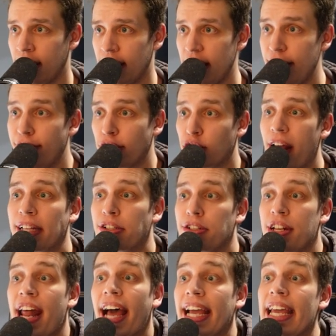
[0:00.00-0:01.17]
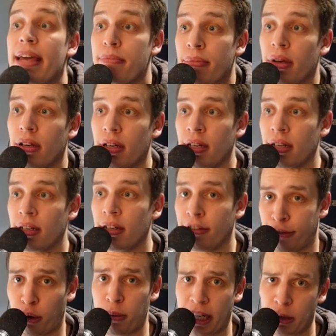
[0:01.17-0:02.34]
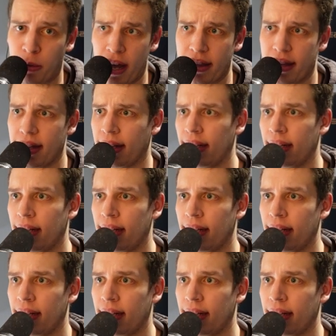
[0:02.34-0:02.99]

even trying to deny him from expanding.